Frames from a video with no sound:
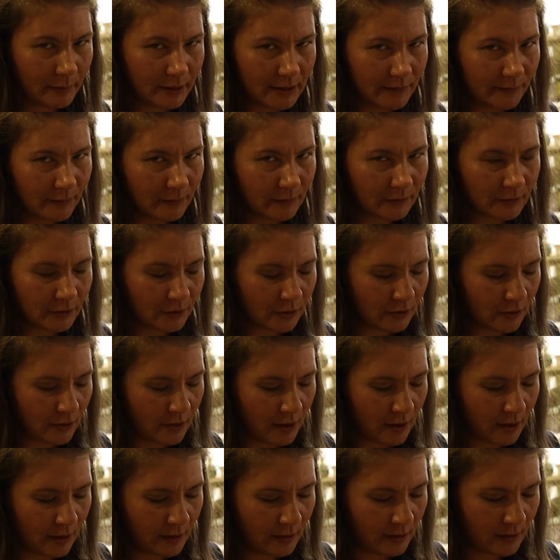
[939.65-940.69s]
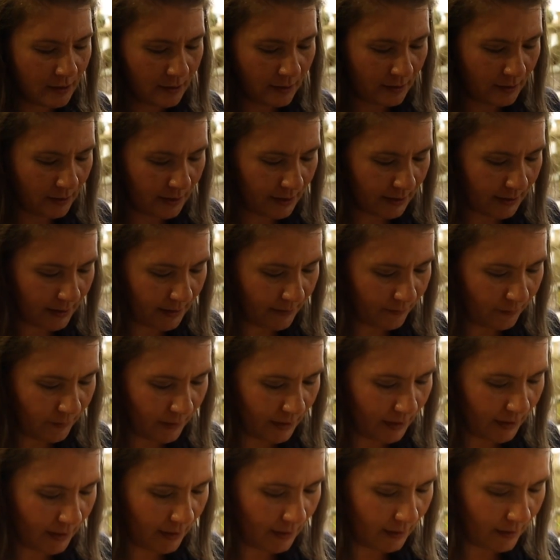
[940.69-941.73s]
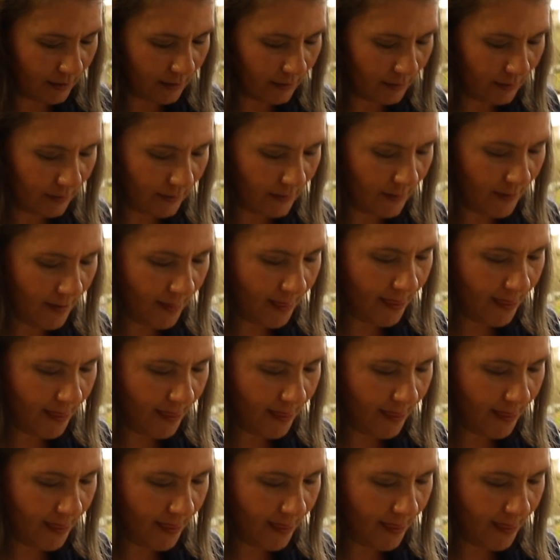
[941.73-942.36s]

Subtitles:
bit difficult to turn on. Let's see if we can get this.